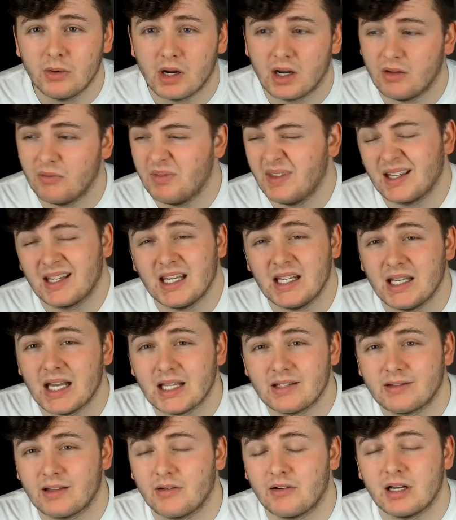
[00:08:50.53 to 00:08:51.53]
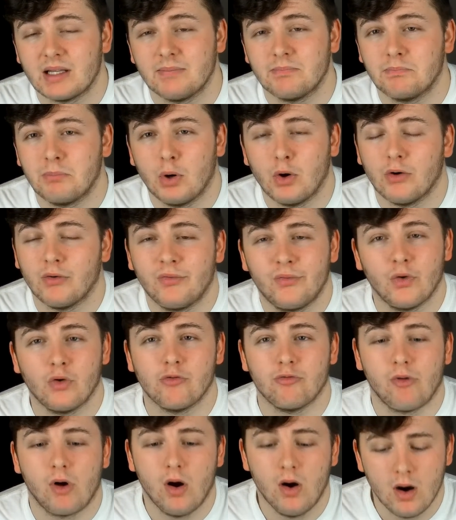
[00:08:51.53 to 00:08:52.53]
I don't think he necessarily put a foot
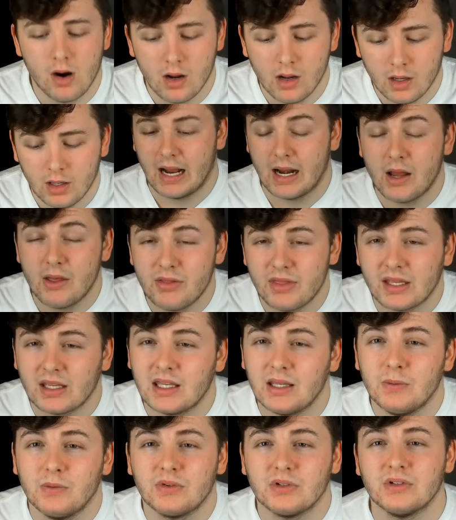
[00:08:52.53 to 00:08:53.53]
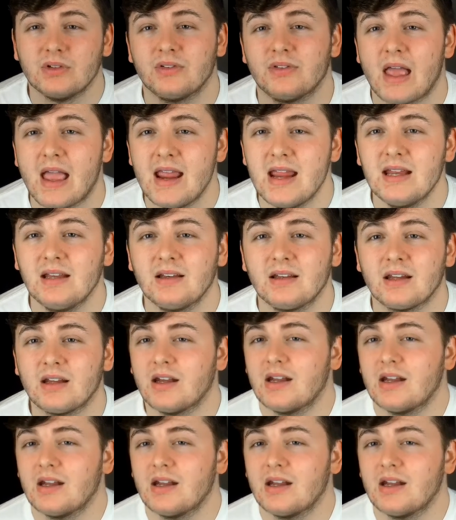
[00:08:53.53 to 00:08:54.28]
wrong. I don't think he was insane.